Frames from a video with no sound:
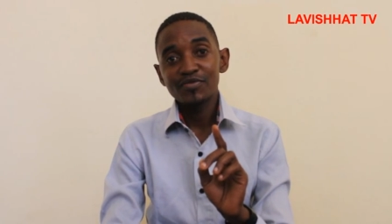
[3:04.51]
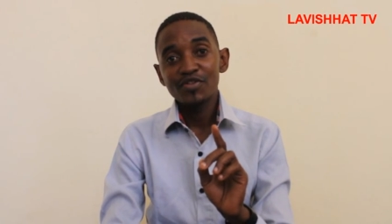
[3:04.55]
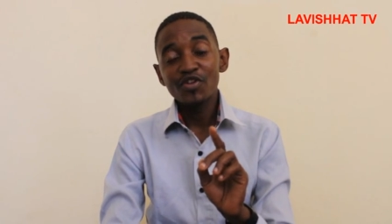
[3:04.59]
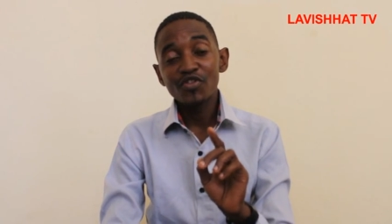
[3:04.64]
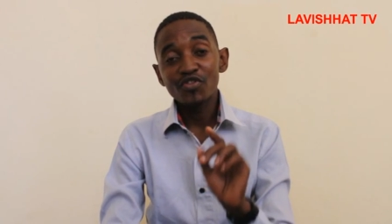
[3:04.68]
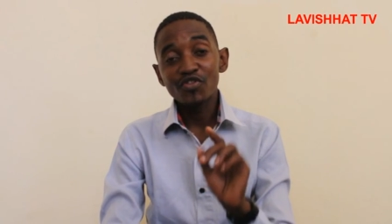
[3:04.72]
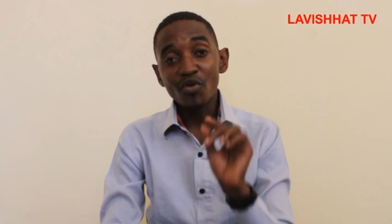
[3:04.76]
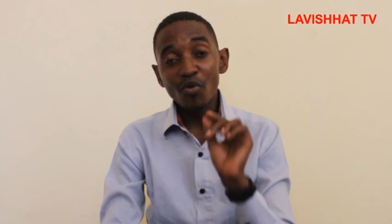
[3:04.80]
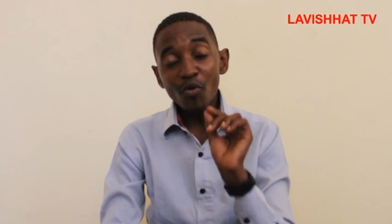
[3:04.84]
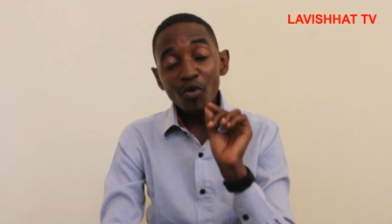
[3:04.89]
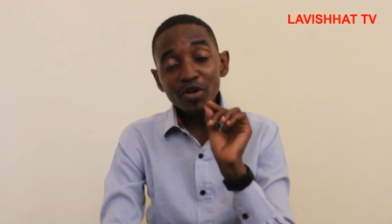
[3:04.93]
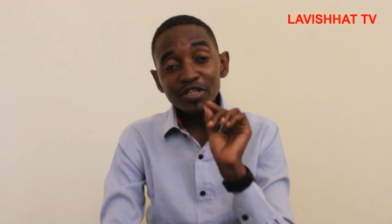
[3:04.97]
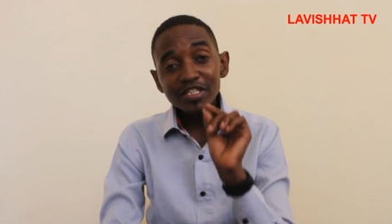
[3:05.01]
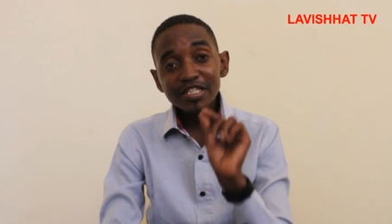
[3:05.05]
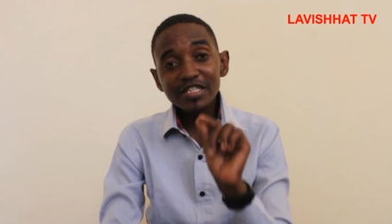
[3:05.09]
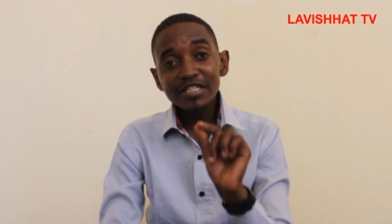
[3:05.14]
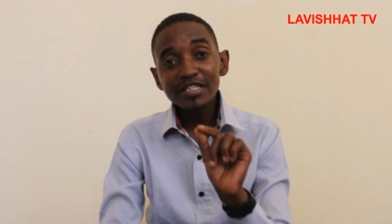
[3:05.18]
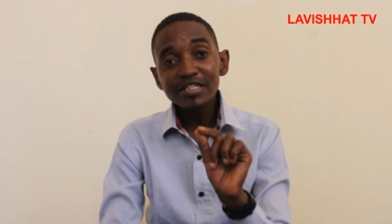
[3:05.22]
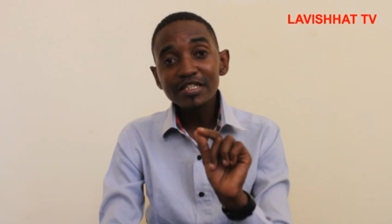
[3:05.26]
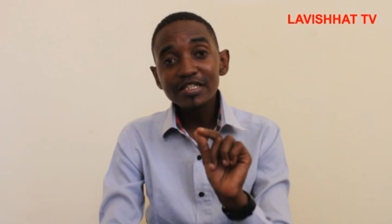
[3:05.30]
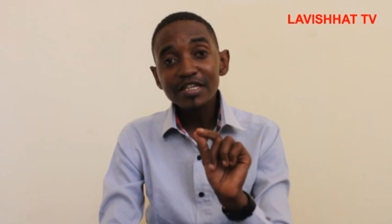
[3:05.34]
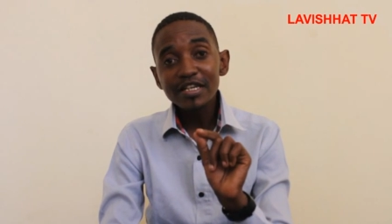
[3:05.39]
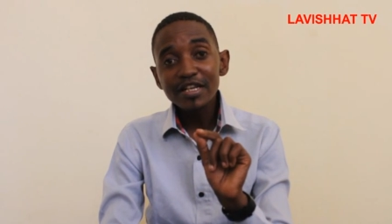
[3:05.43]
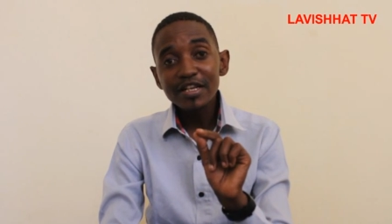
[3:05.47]
So what
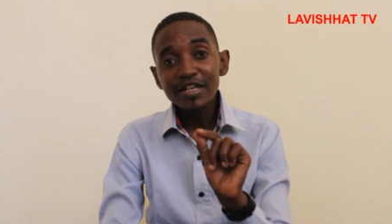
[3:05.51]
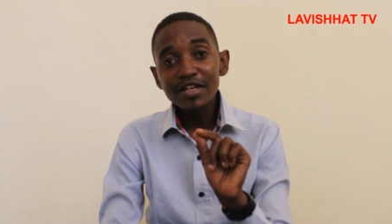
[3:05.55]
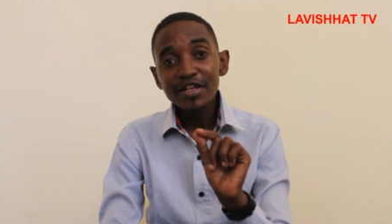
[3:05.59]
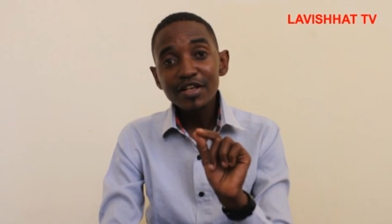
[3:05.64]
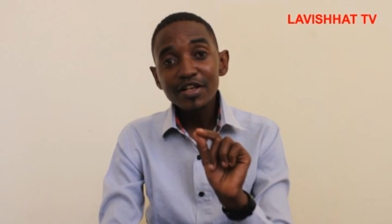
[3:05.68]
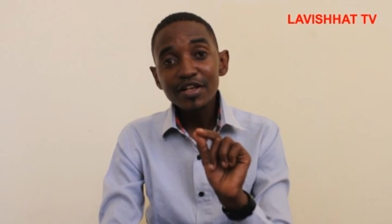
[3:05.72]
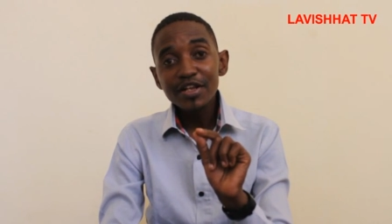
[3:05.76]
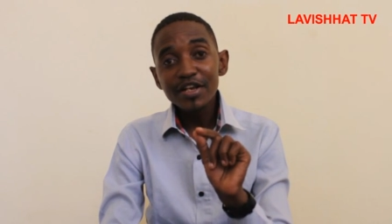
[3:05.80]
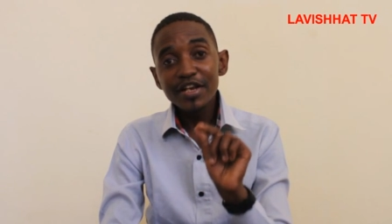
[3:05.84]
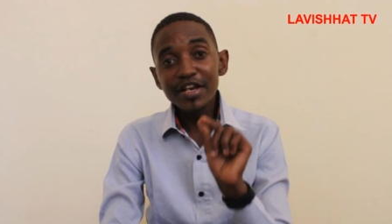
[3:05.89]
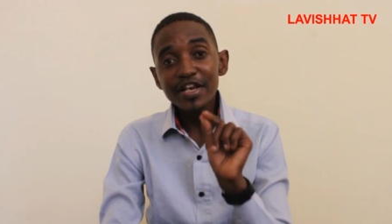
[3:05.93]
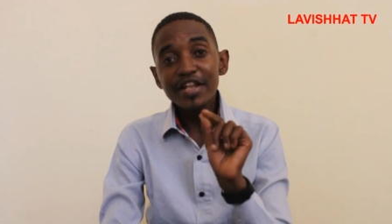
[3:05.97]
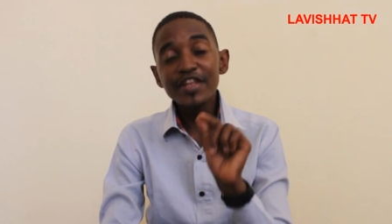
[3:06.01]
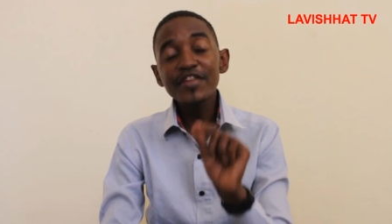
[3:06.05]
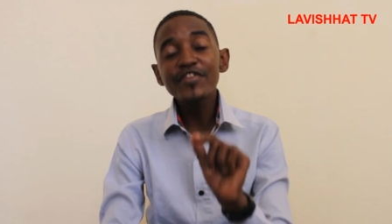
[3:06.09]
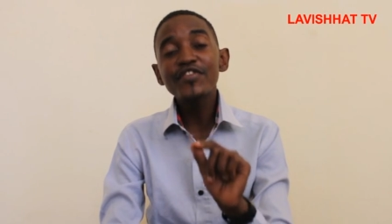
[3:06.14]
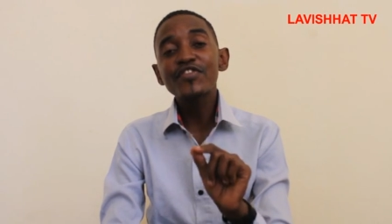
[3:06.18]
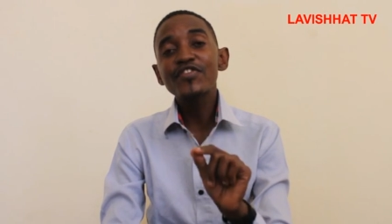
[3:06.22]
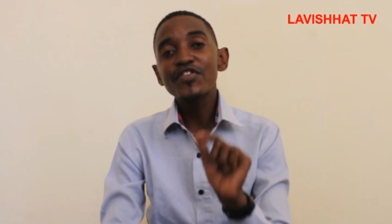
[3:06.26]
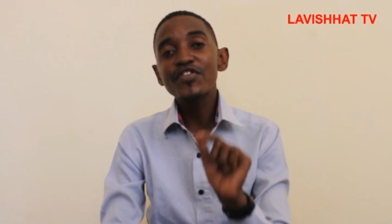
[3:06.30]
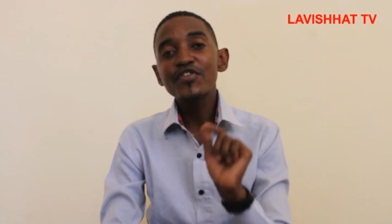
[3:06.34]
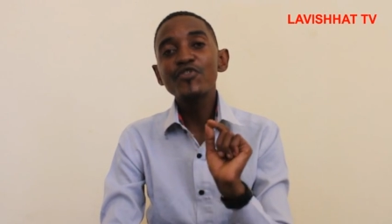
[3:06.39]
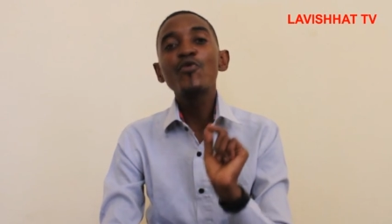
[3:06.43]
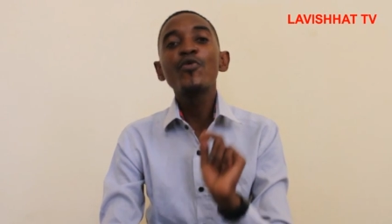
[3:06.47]

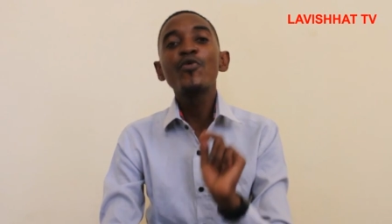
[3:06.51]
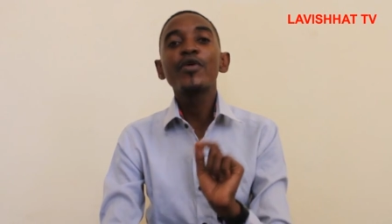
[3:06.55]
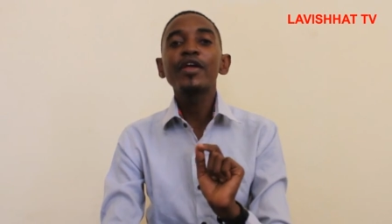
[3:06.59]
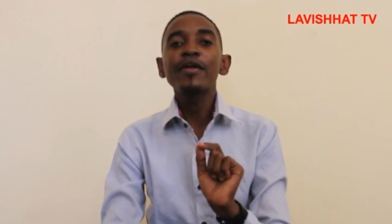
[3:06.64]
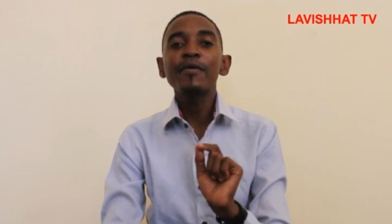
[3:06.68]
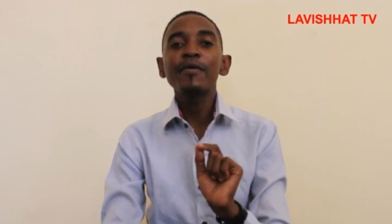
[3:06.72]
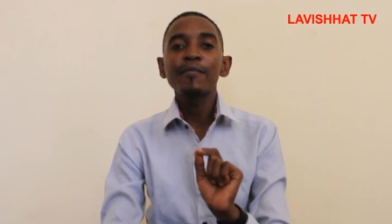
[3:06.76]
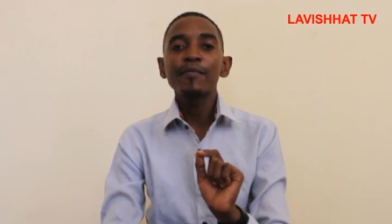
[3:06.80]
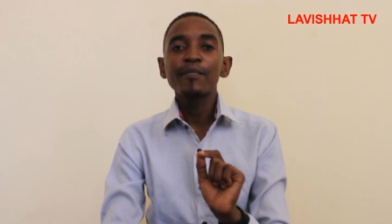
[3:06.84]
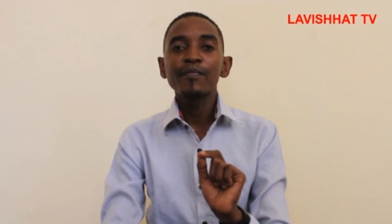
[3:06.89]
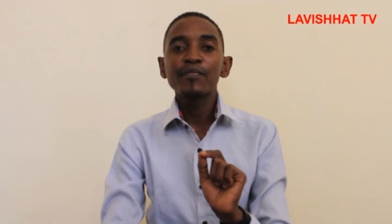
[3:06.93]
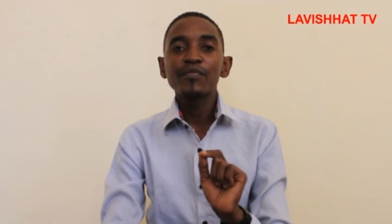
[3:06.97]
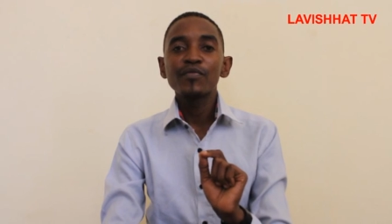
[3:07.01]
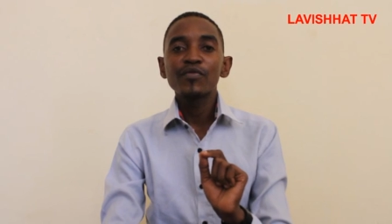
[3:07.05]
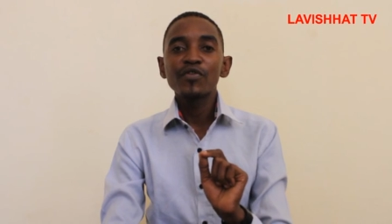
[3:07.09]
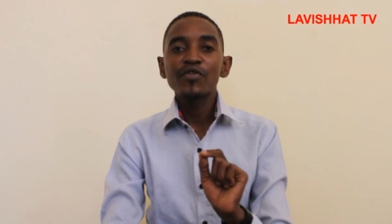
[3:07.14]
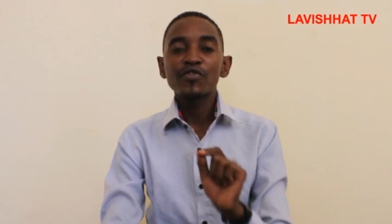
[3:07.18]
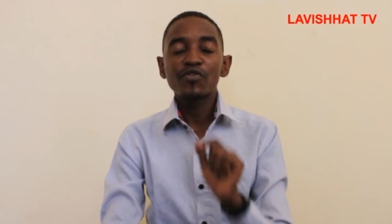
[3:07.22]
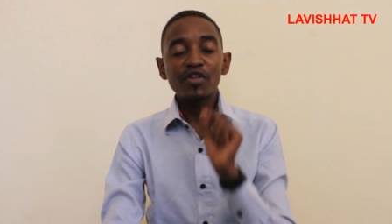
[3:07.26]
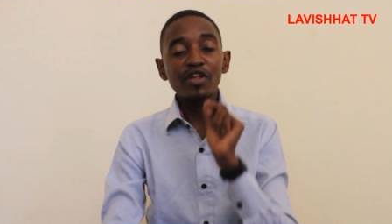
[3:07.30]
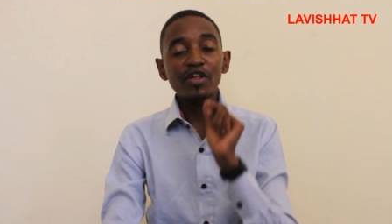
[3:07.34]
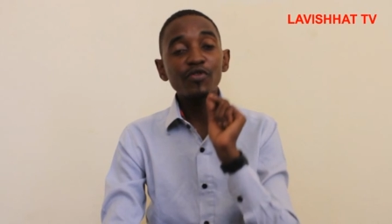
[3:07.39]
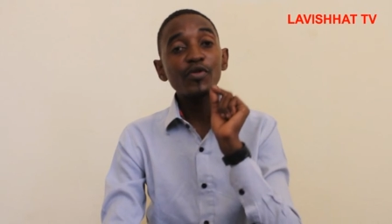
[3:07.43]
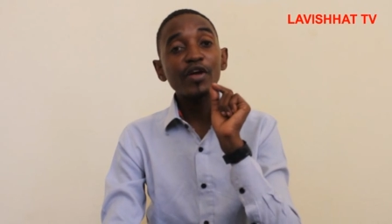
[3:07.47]
needs doing
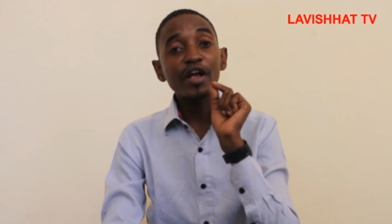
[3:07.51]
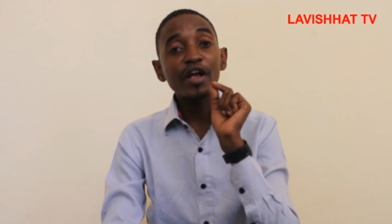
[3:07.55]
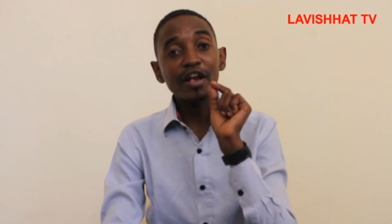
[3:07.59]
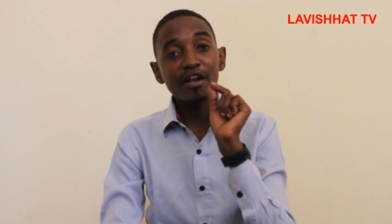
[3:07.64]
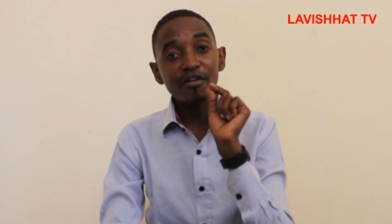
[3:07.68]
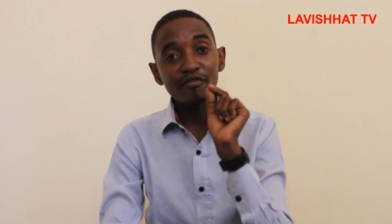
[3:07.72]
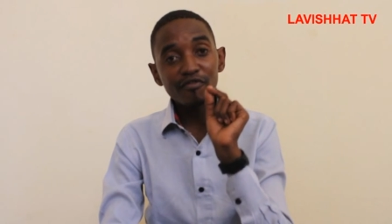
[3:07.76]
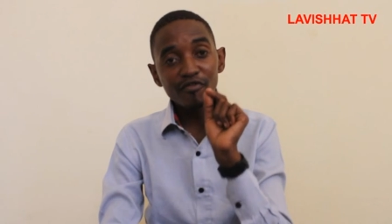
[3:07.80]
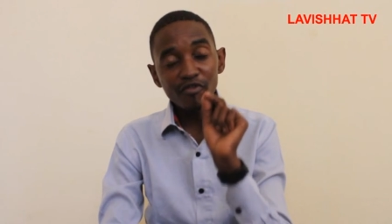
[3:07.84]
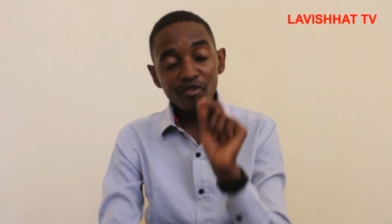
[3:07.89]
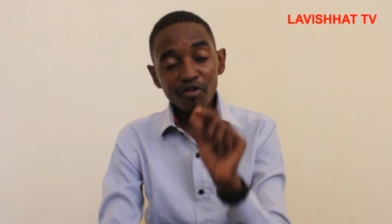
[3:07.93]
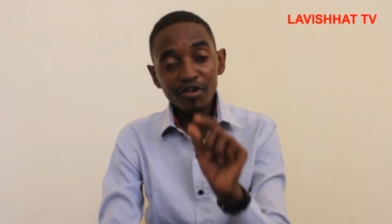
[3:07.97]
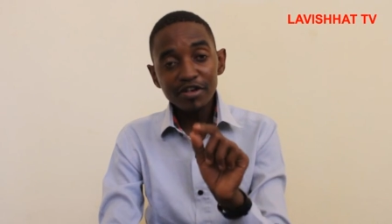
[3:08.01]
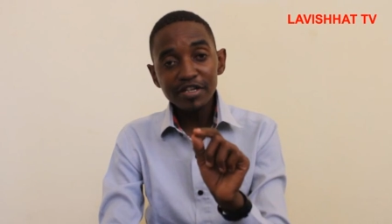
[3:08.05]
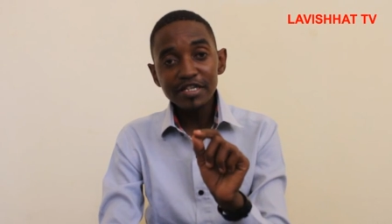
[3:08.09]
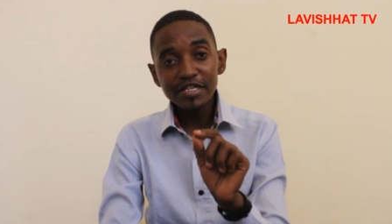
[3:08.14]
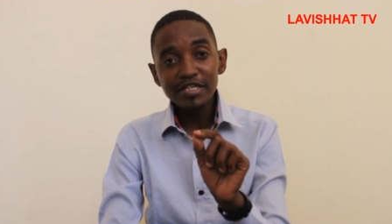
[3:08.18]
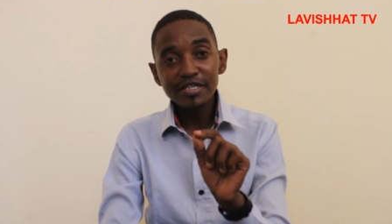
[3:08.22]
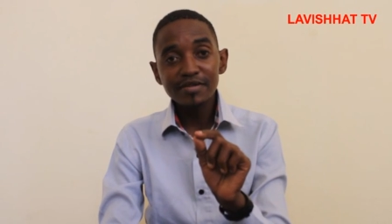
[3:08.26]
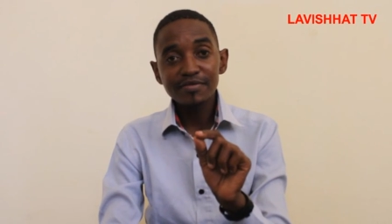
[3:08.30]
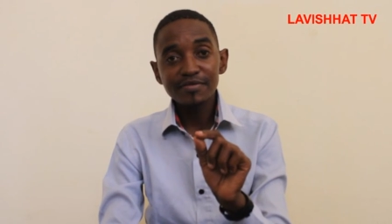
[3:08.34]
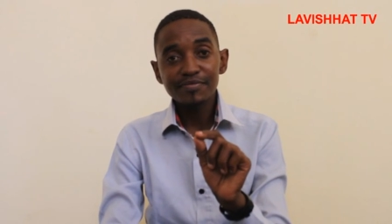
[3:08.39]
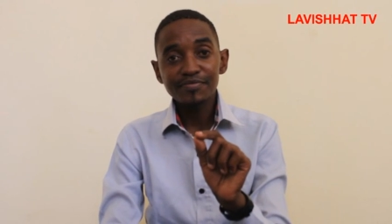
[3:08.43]
so that we can avoid